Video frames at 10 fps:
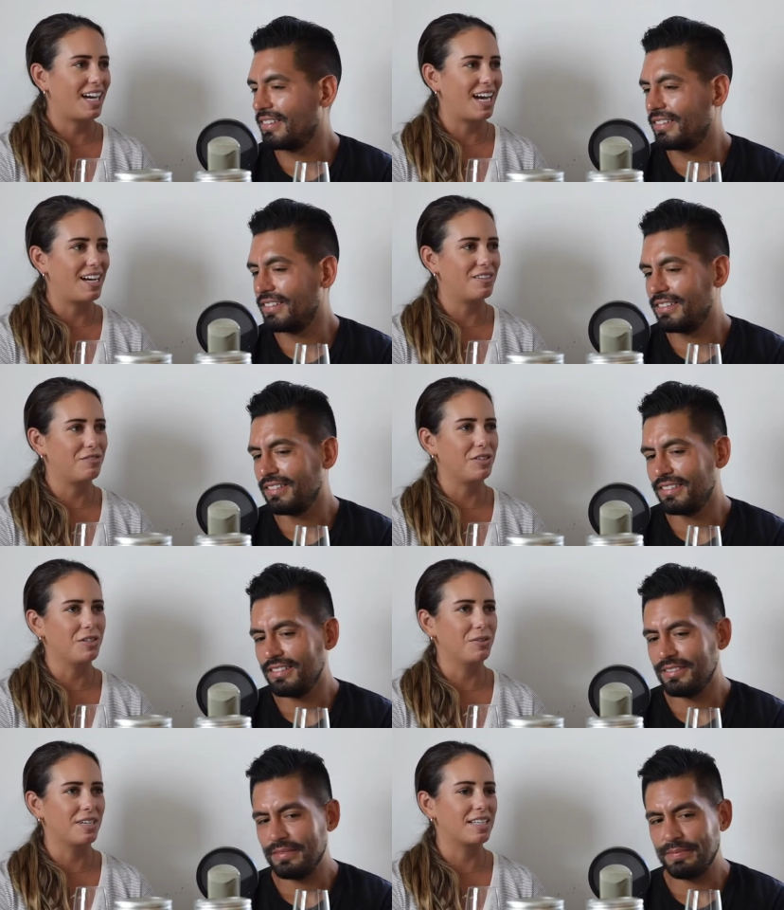Speaker 1: have
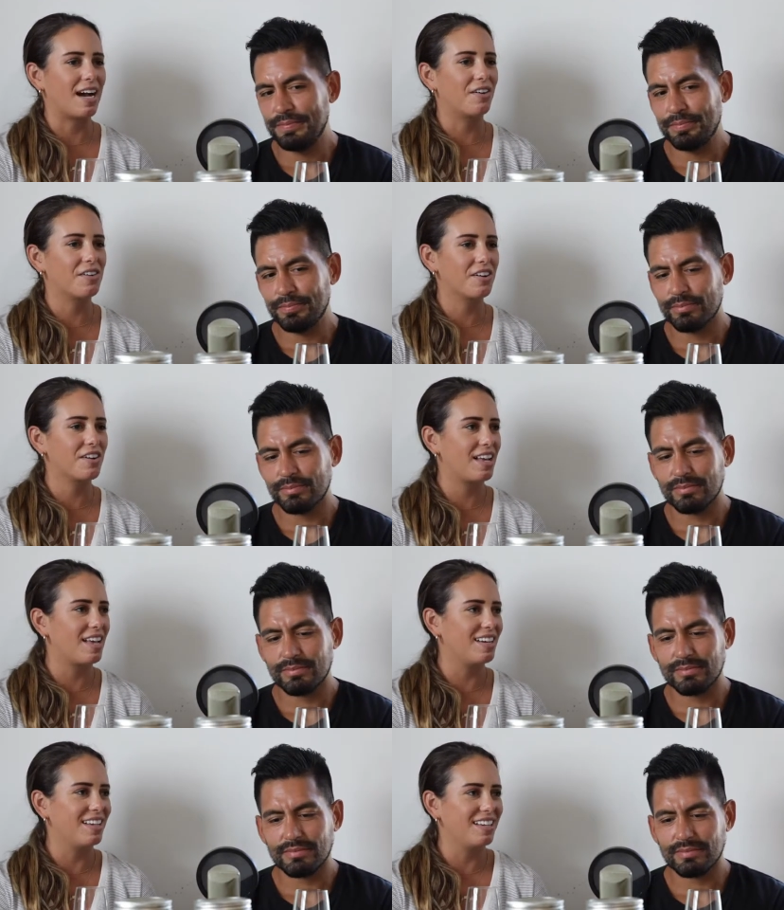you encountered
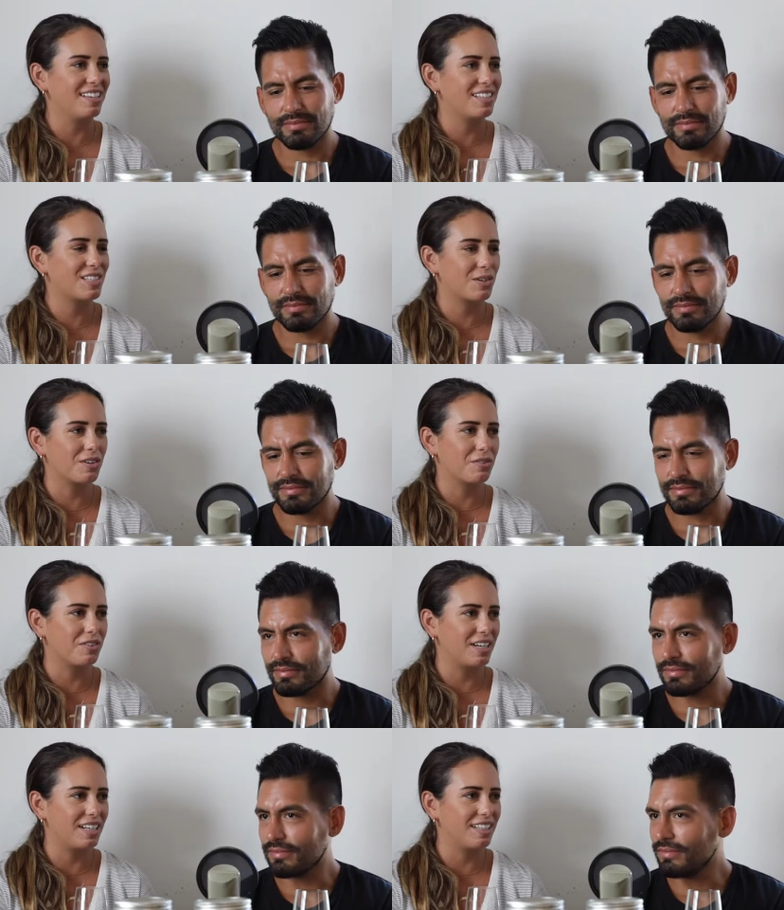any sort of
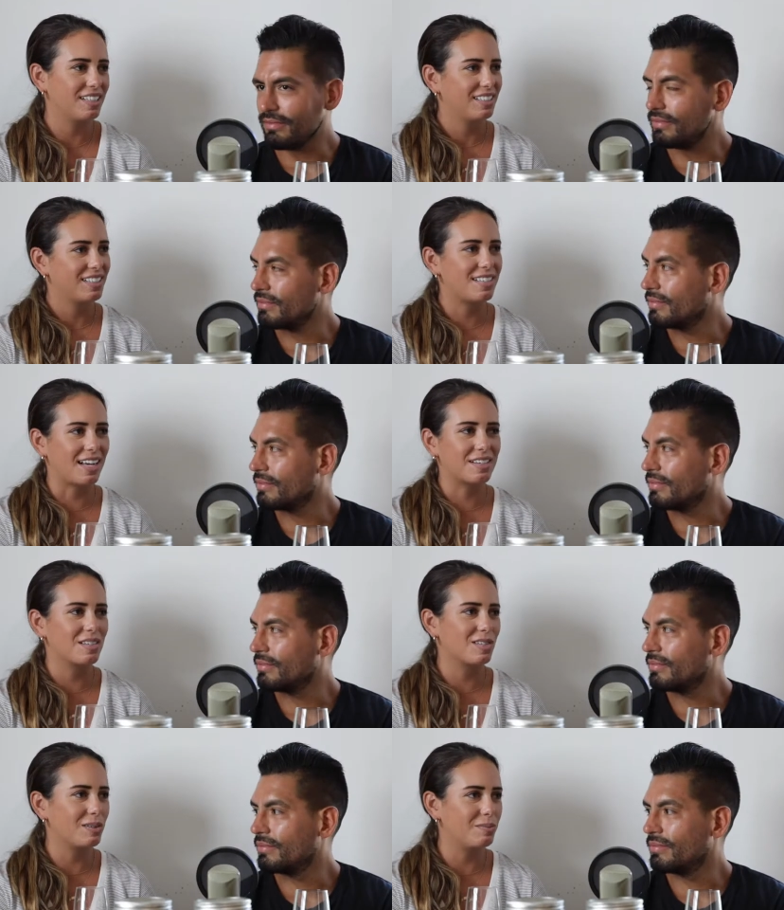uh,
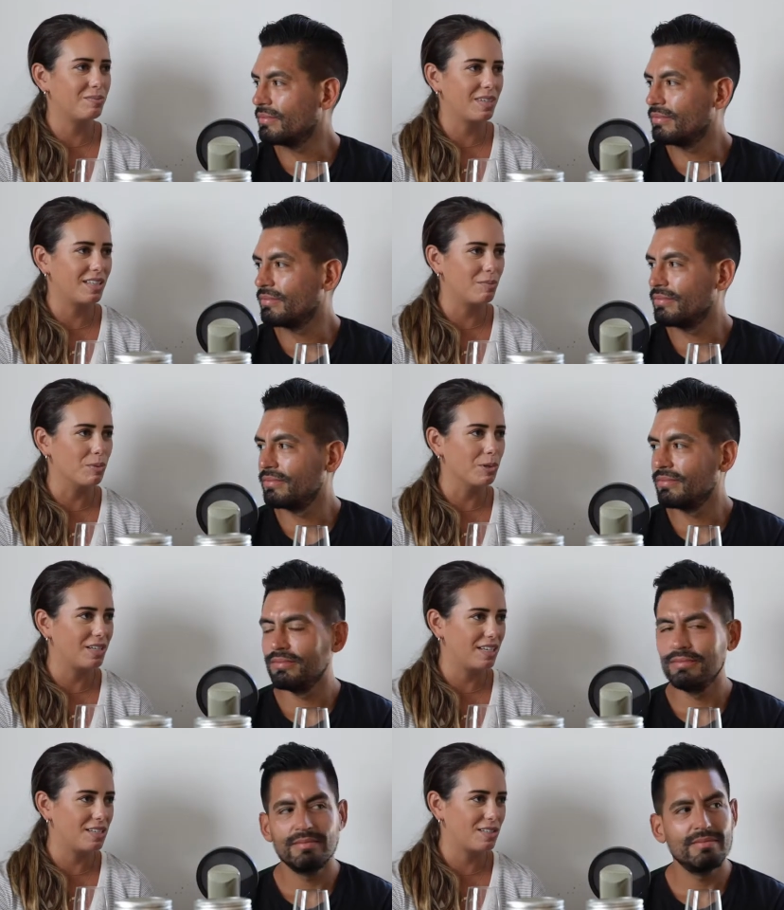sexism in the
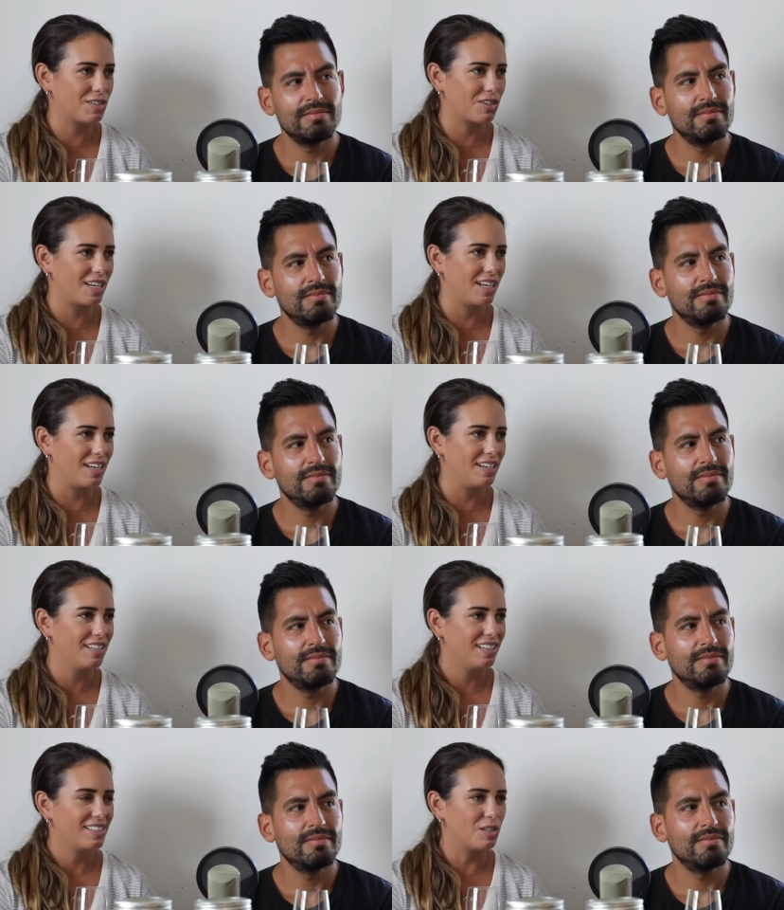brewing industry? And
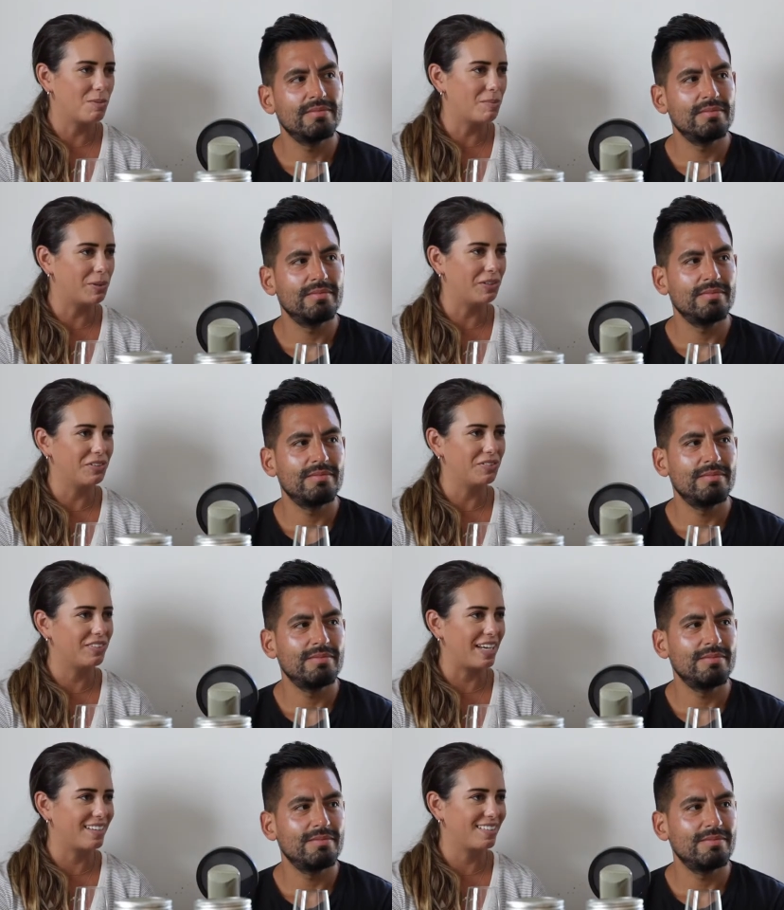do people
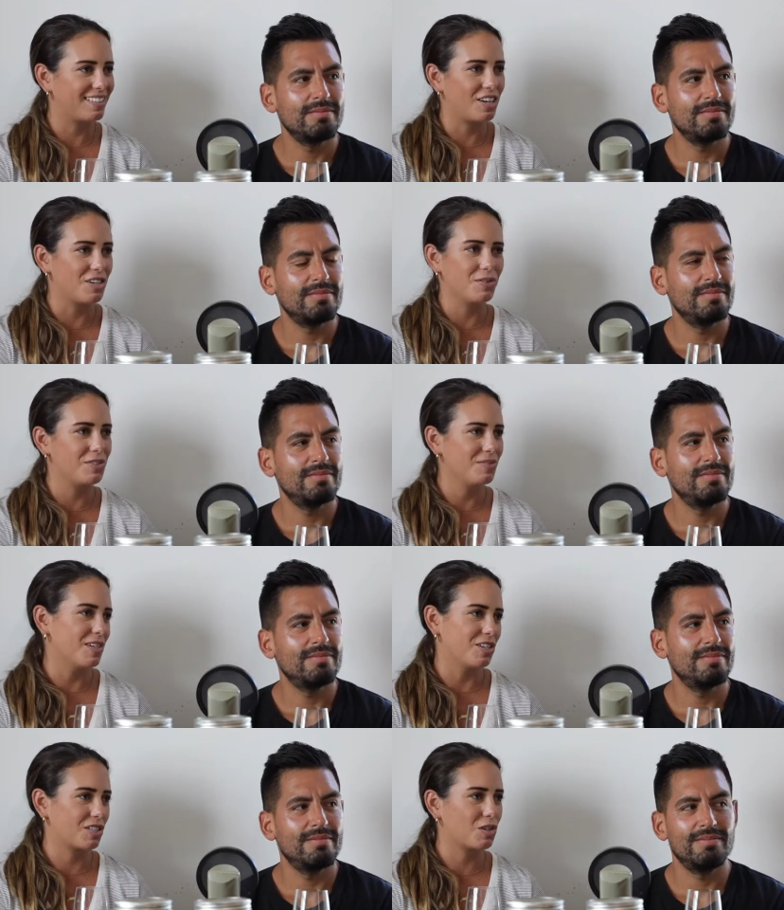like, are you
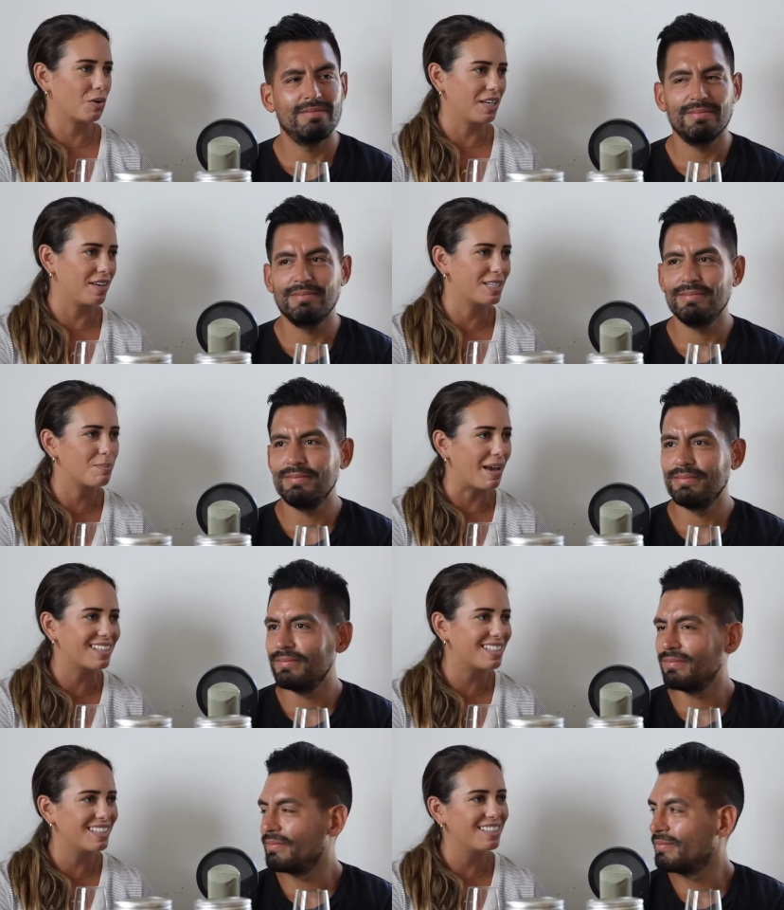just totally
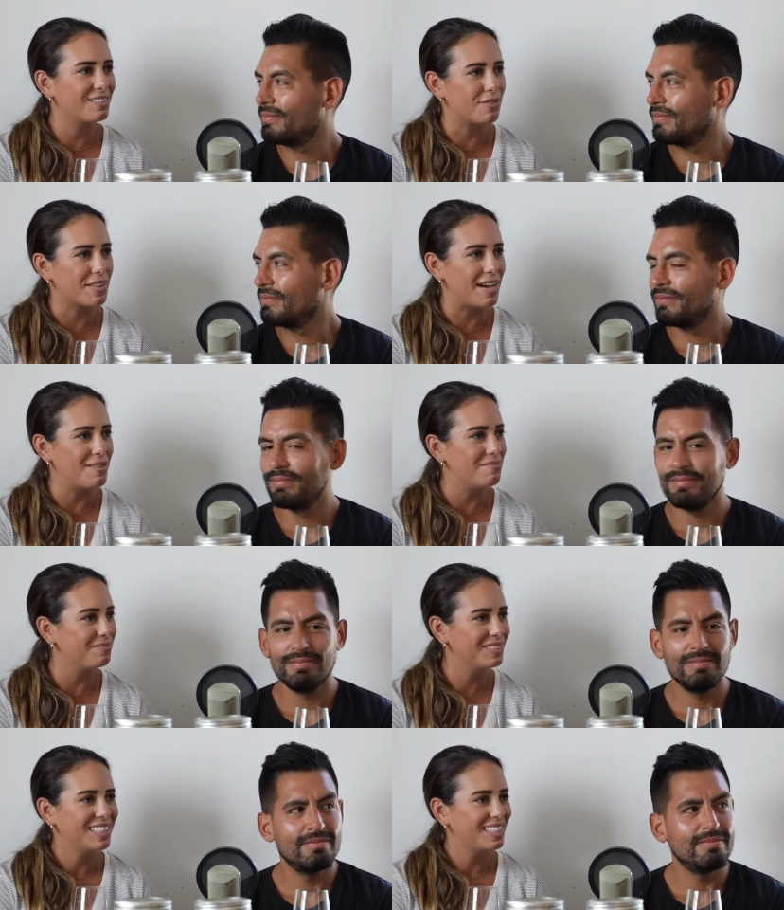unexpected for them?
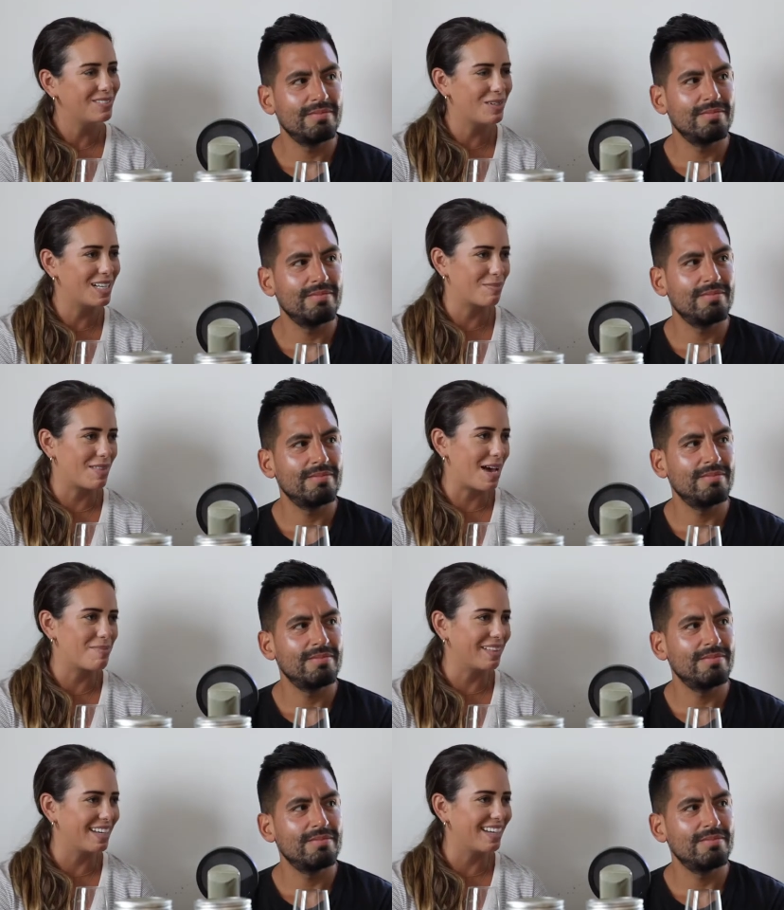What has that been